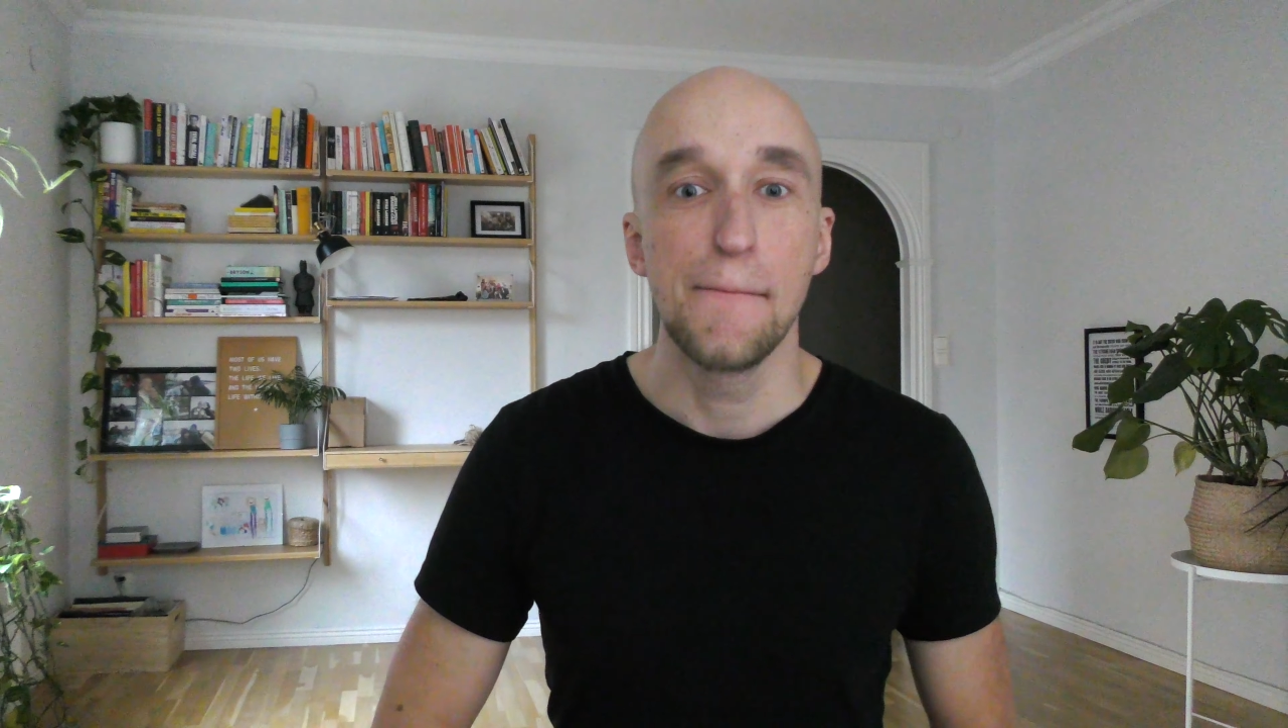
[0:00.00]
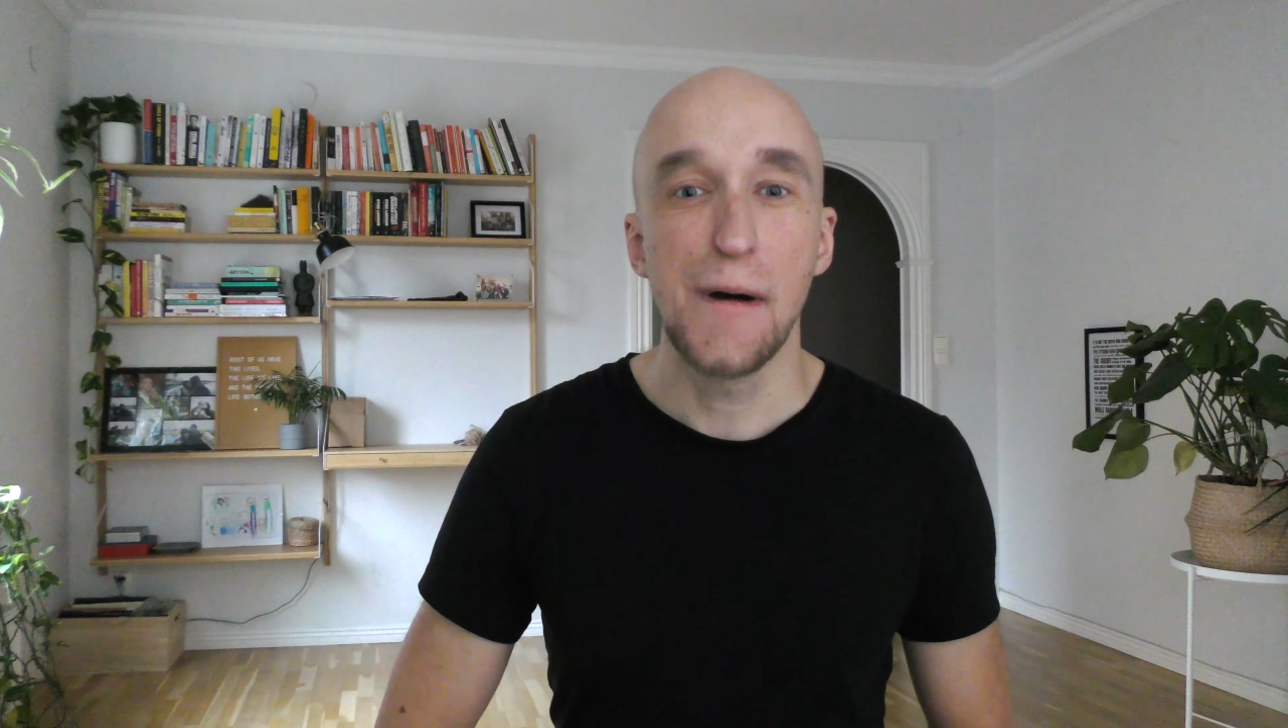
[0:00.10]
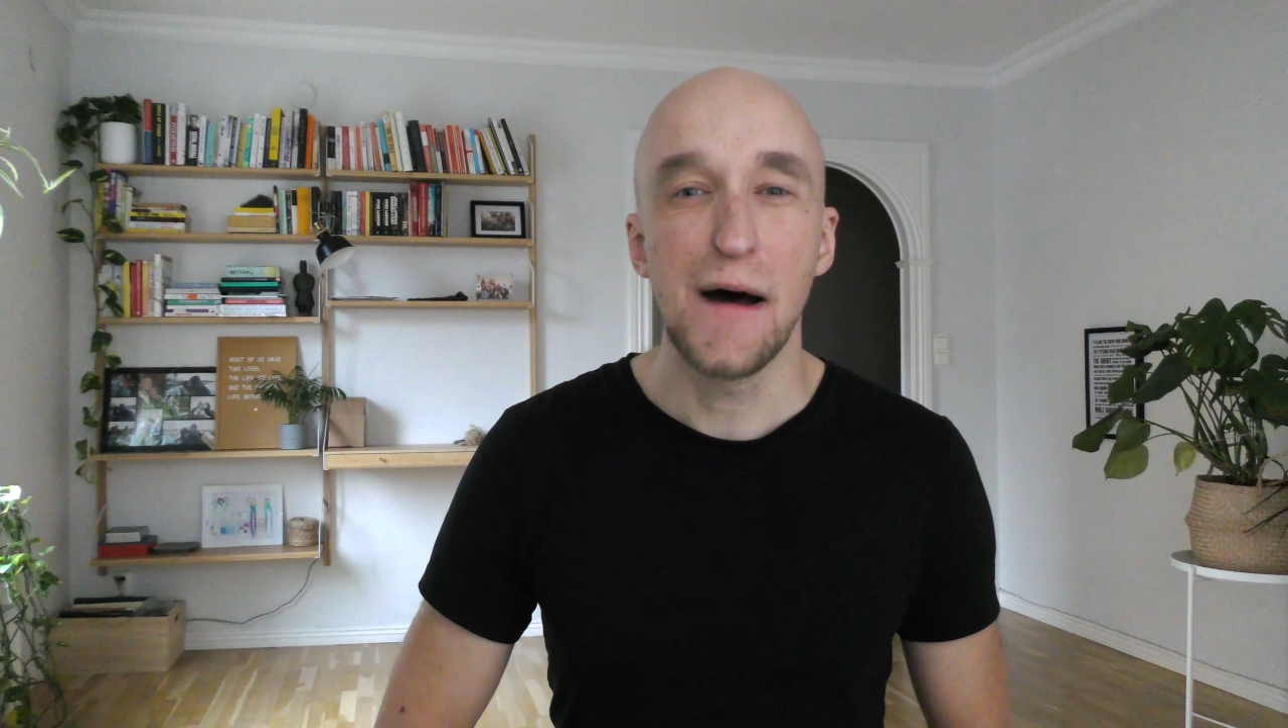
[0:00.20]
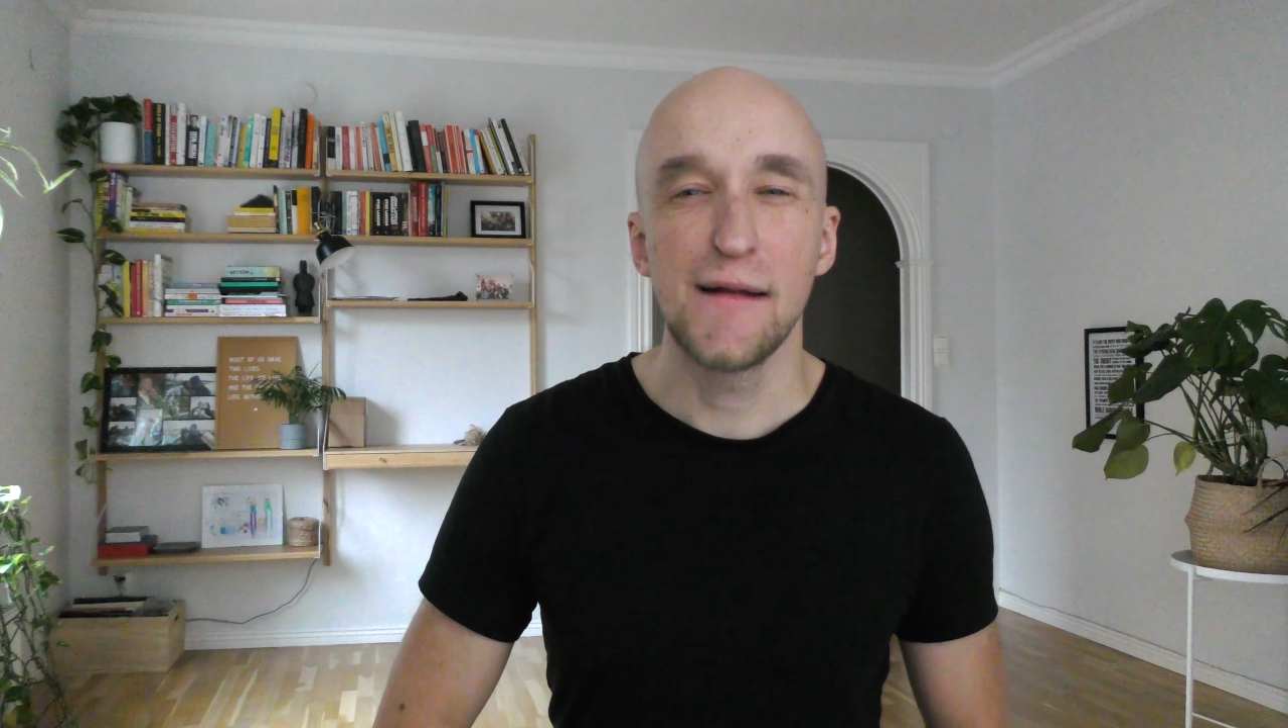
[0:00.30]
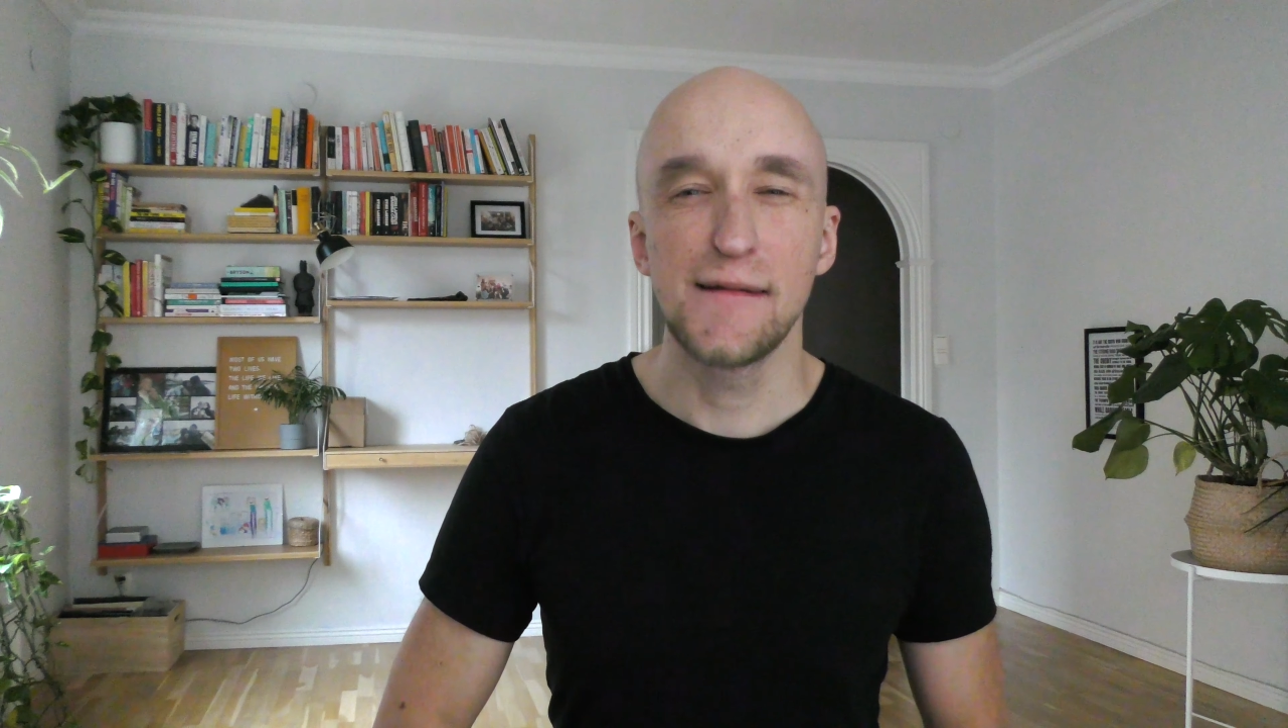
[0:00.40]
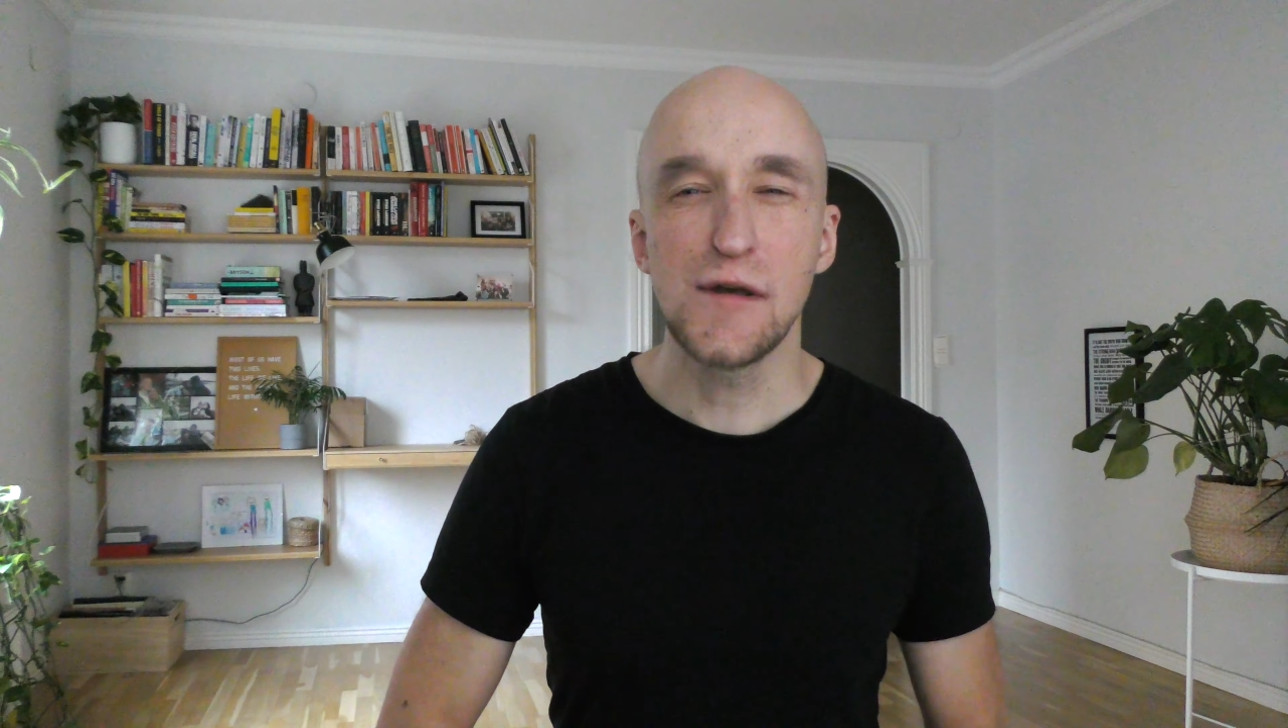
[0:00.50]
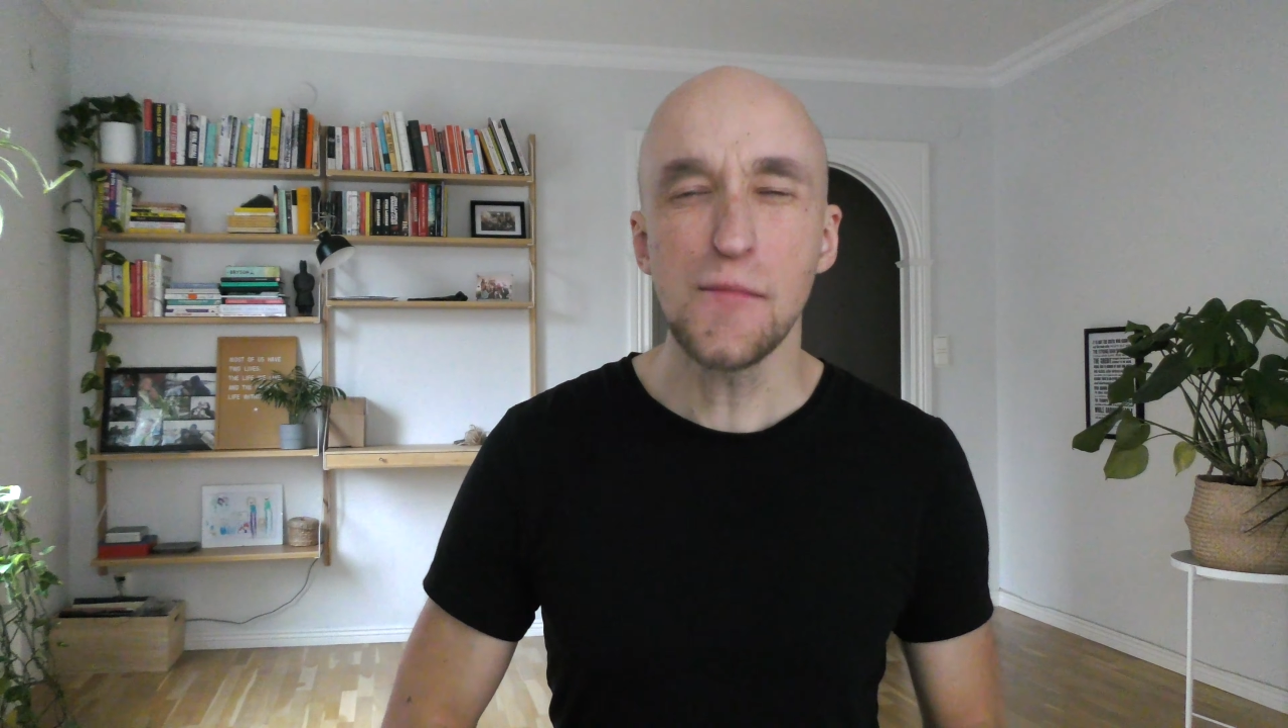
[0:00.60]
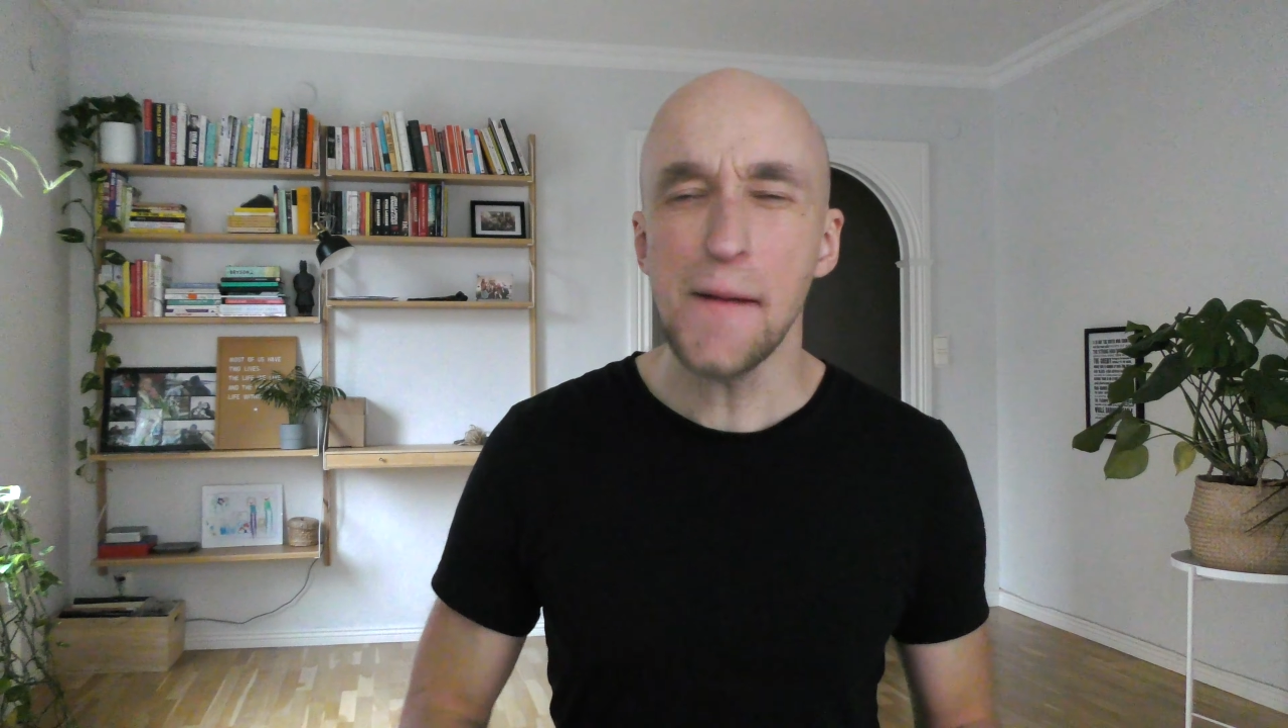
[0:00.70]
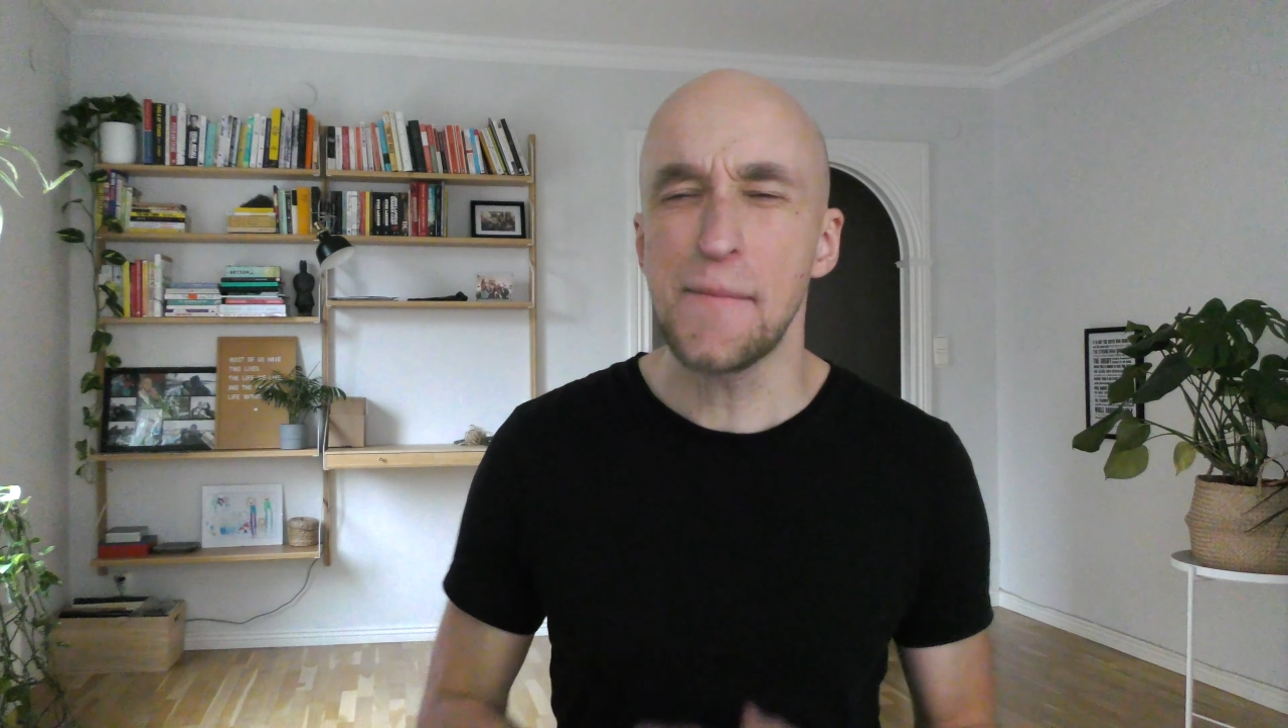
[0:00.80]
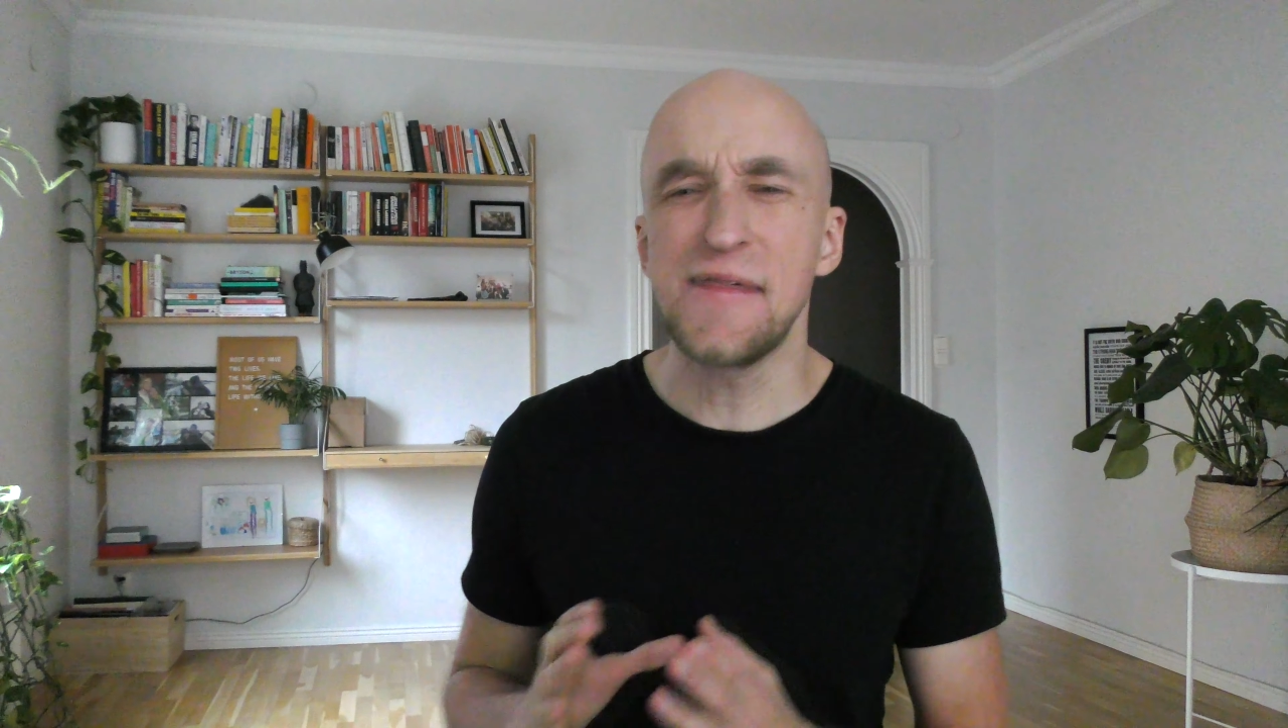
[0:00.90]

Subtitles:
but you might be